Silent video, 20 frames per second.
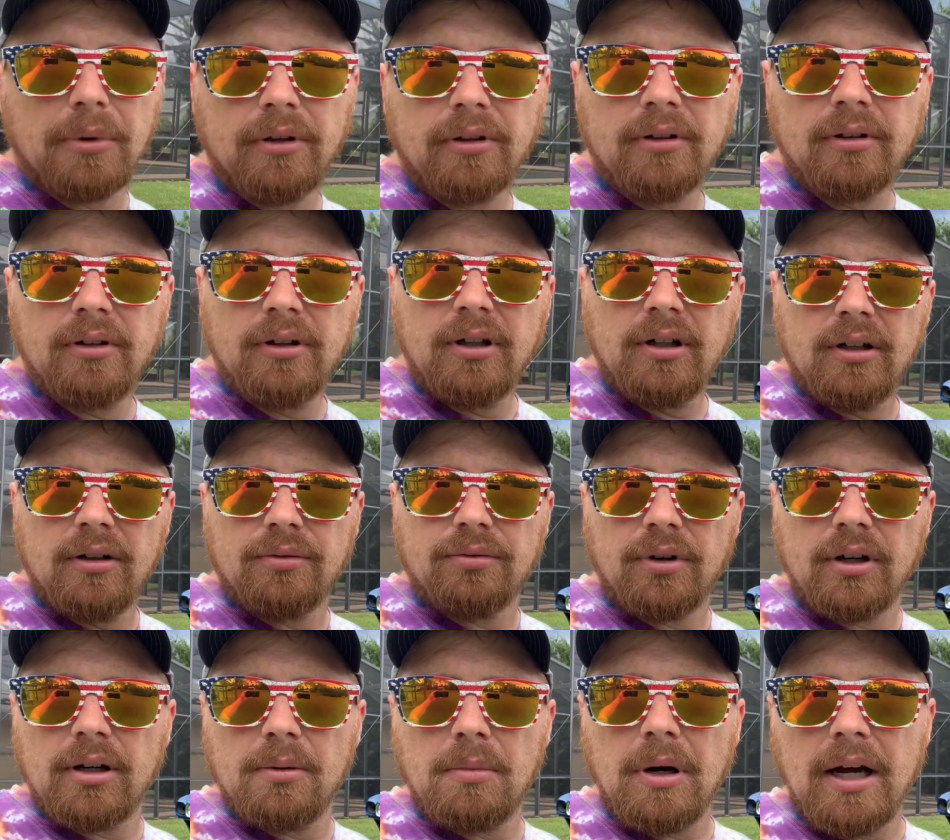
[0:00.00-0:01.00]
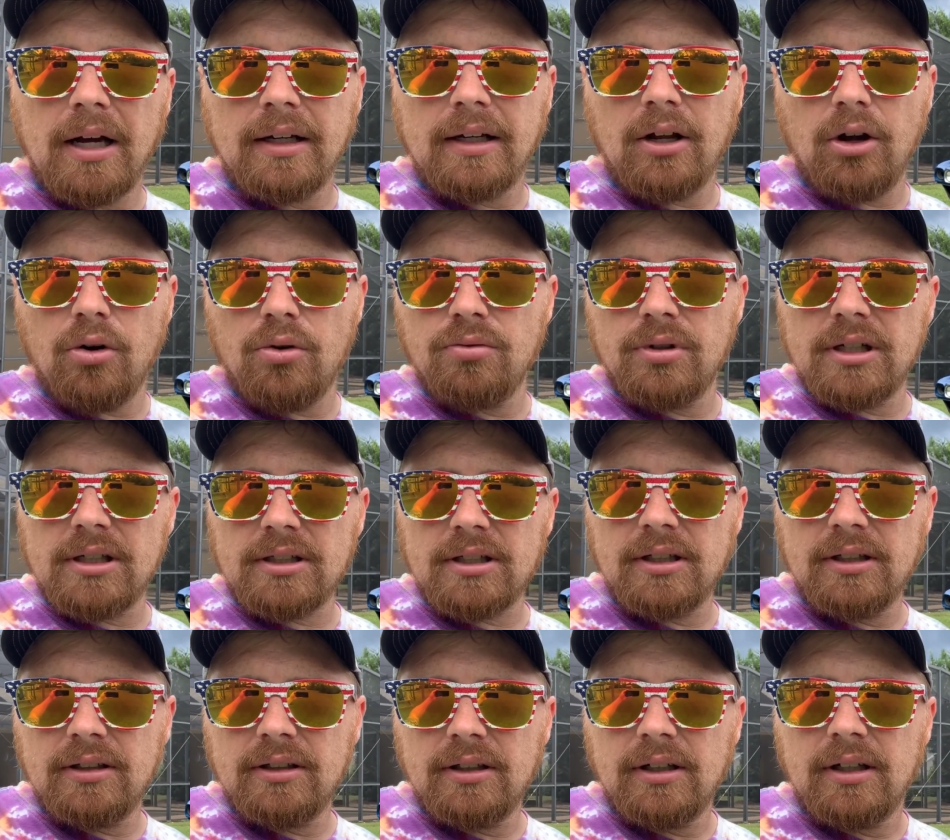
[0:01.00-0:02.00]
A friend of mine owned it
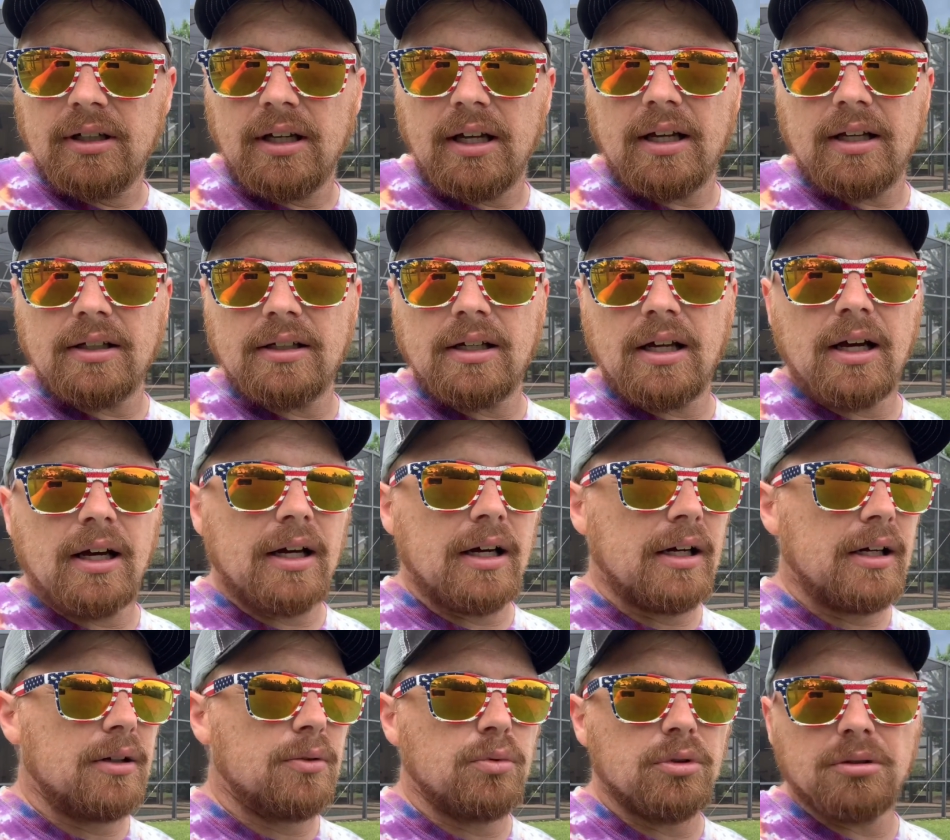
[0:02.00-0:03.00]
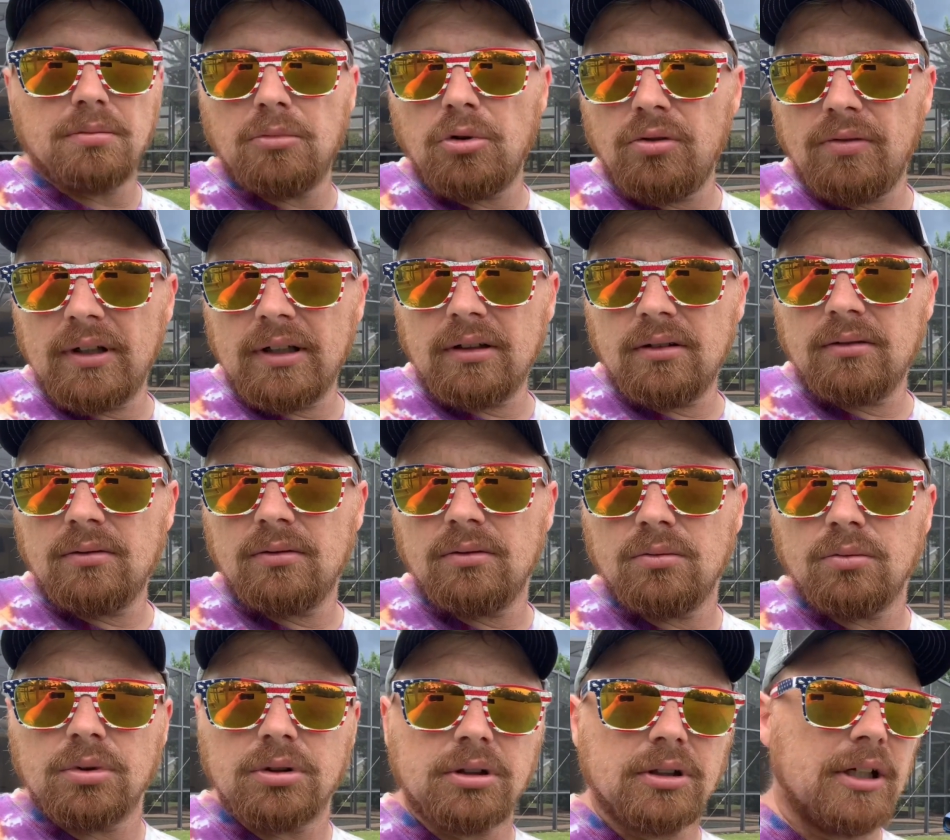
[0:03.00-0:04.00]
and was moving,
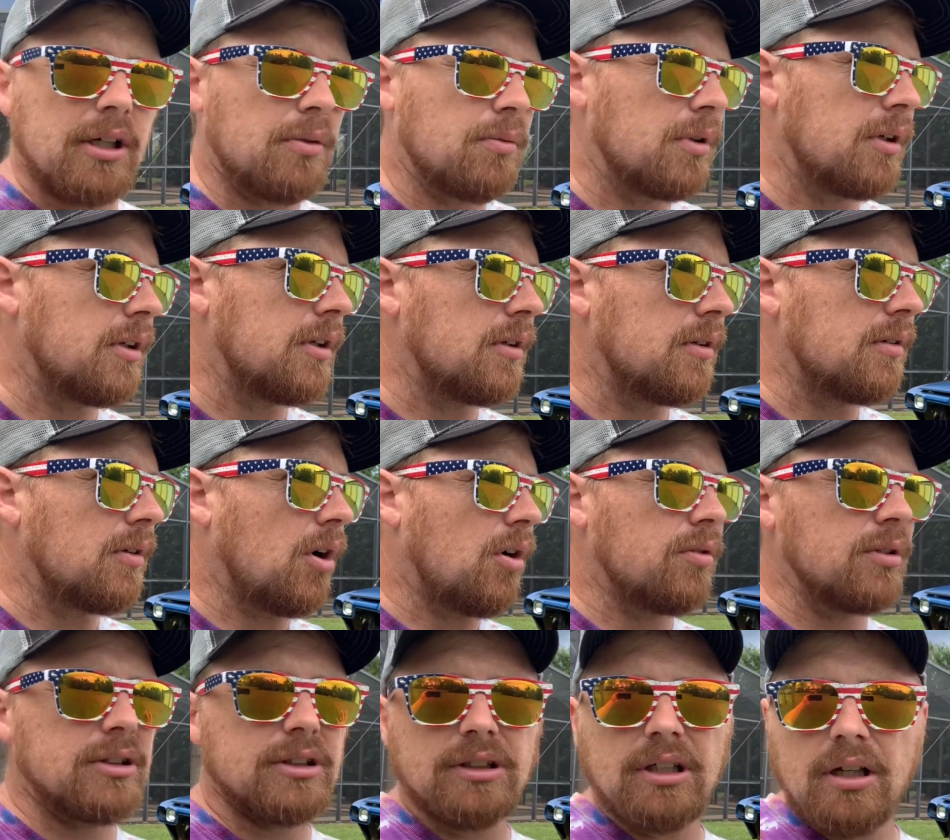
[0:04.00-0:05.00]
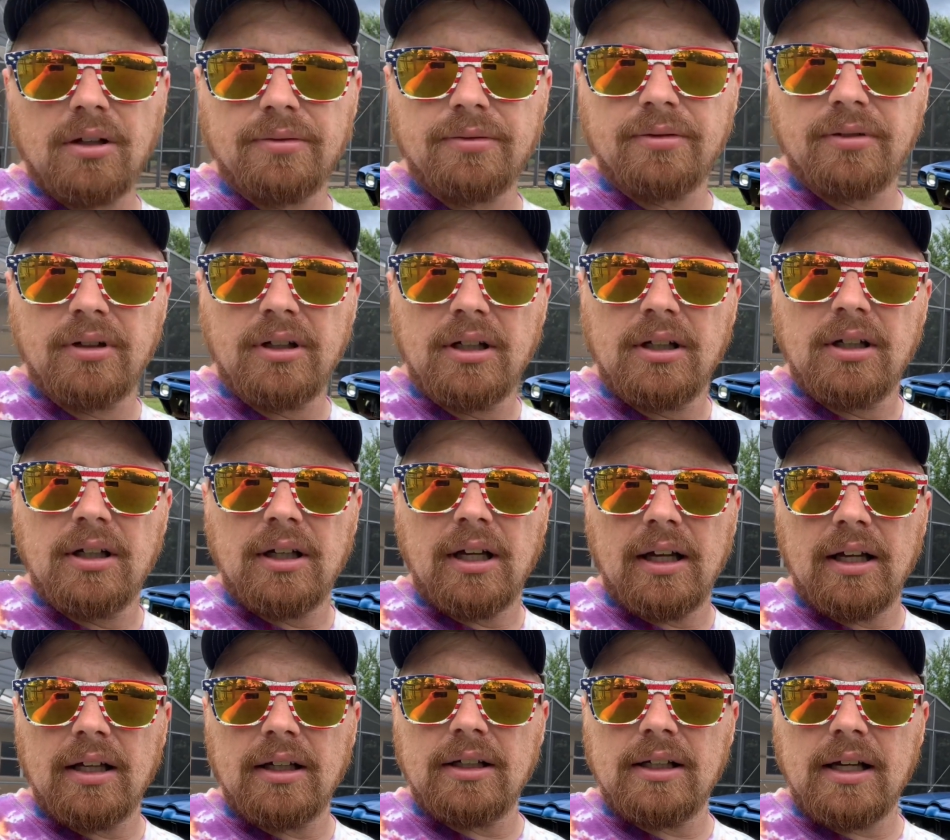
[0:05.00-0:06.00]
was getting rid of all his stuff,
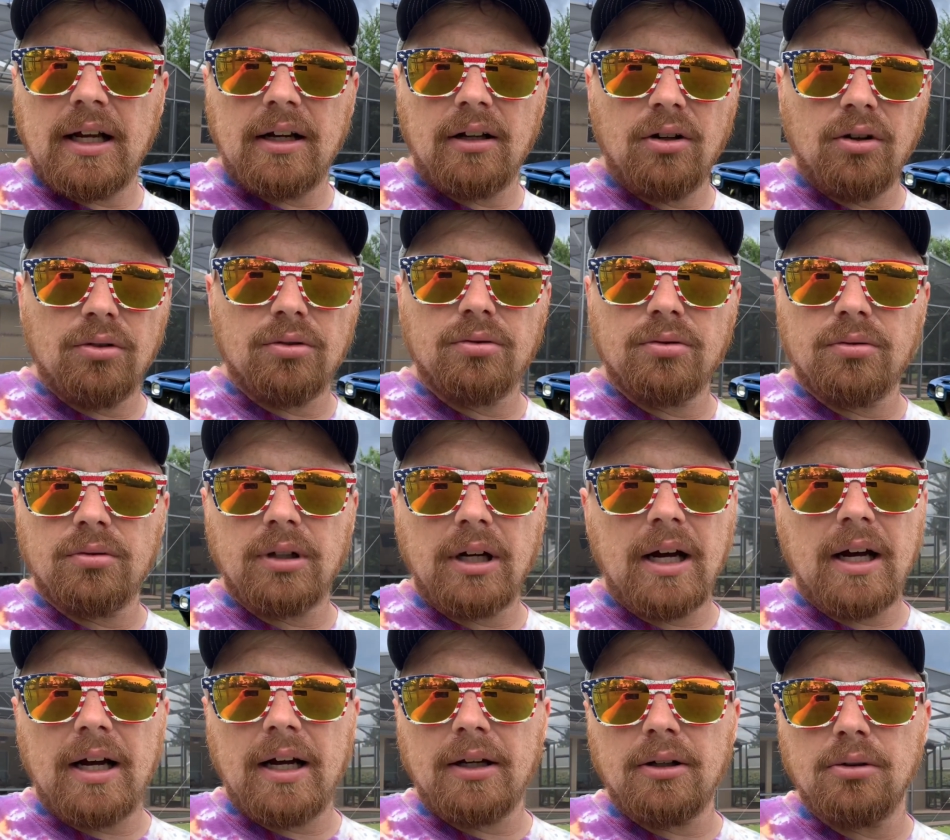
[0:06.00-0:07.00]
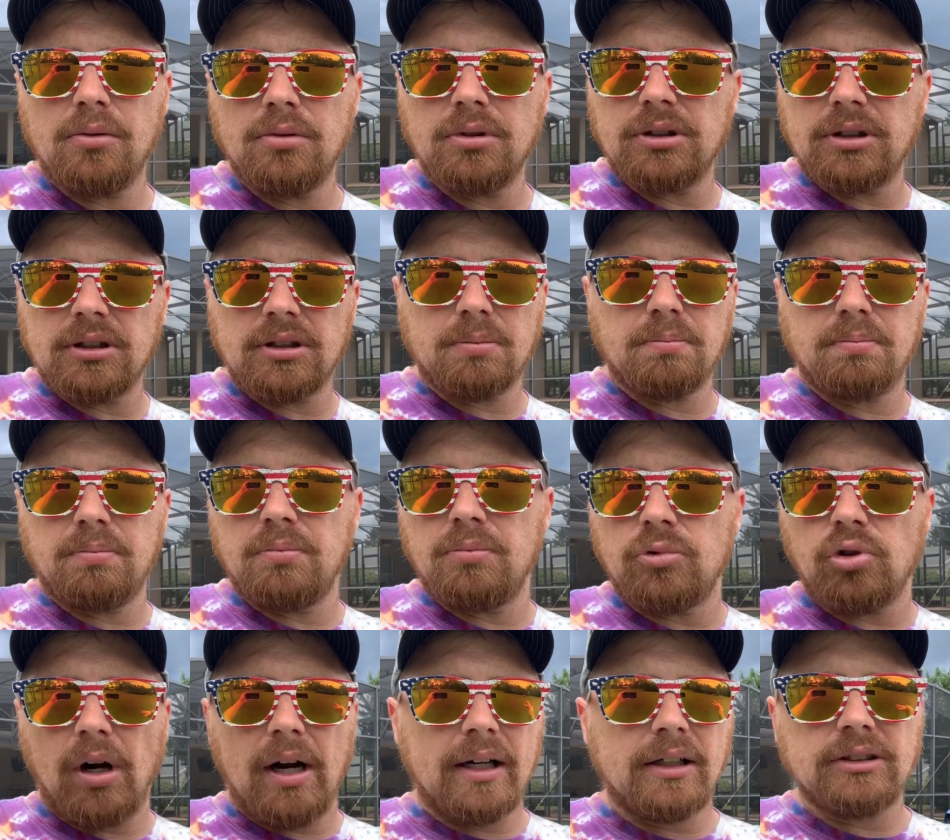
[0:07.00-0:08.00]
and he had a local guy who was just
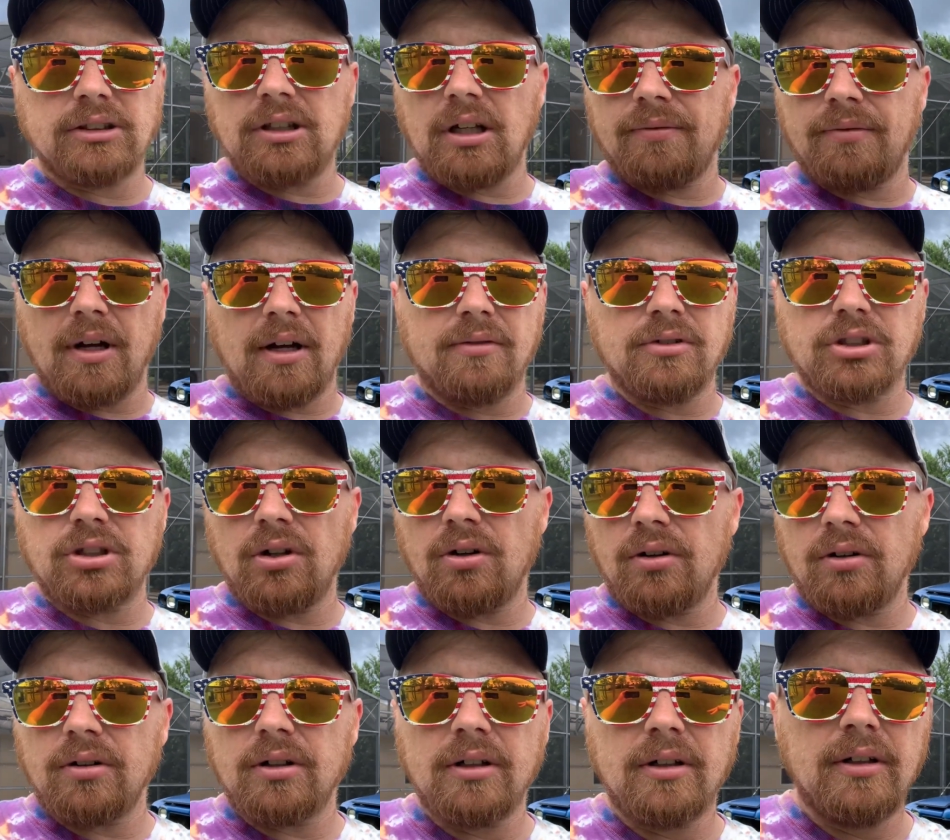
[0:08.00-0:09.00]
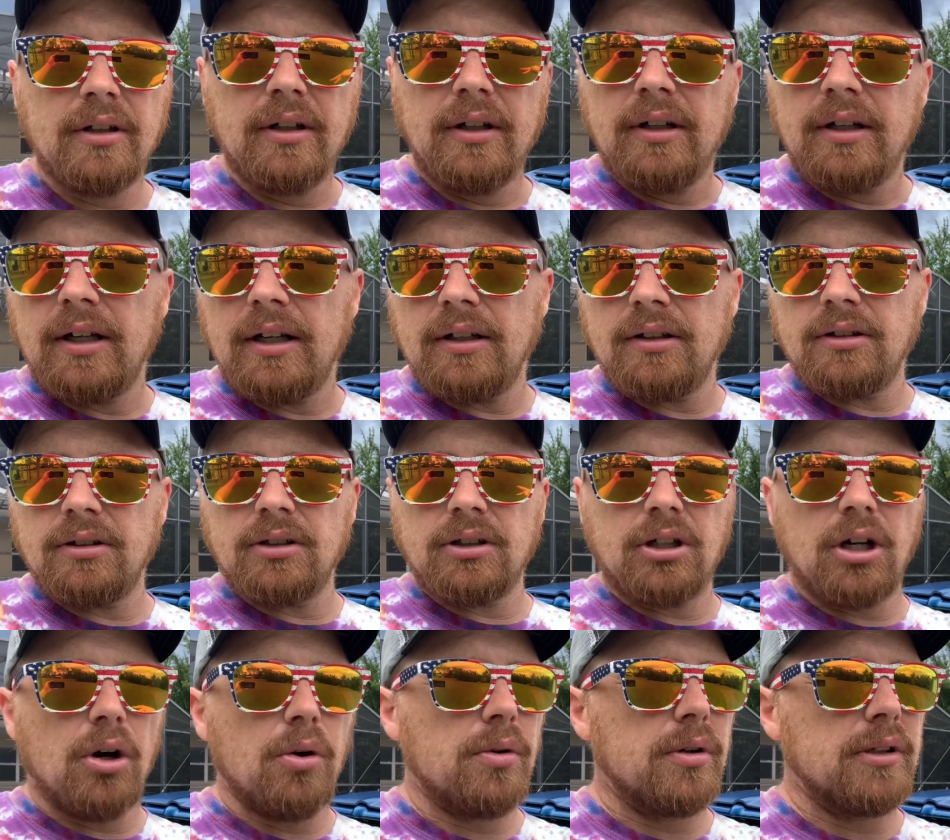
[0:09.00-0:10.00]
dragging stuff out of his yard and
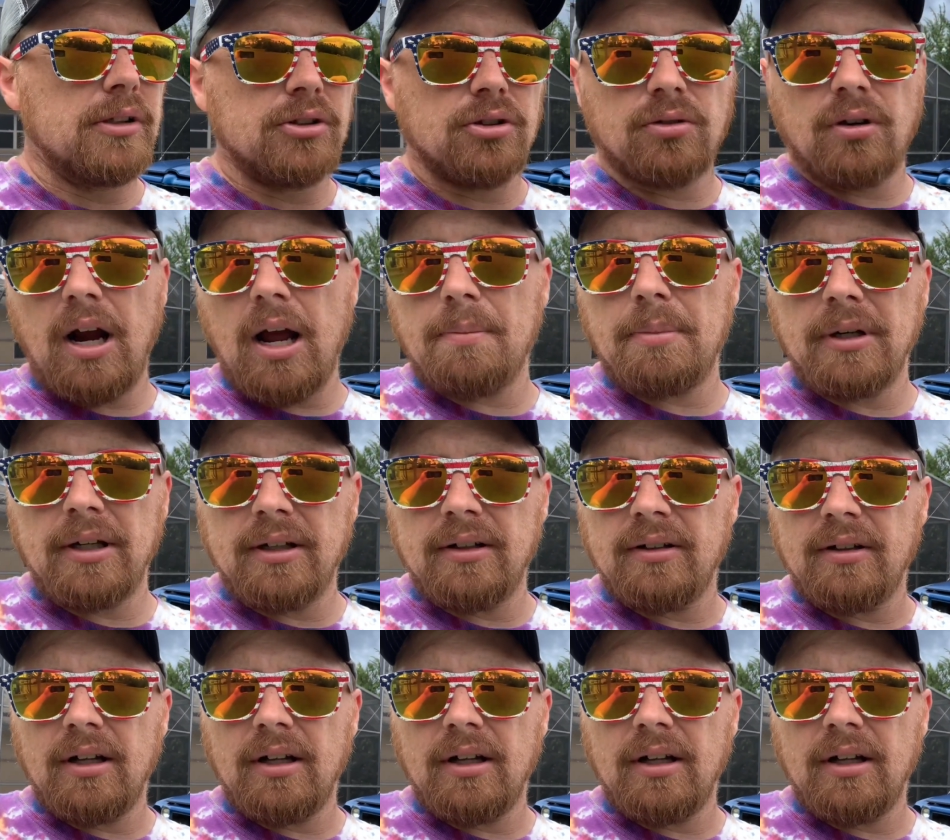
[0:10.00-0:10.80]
going and scrapping it.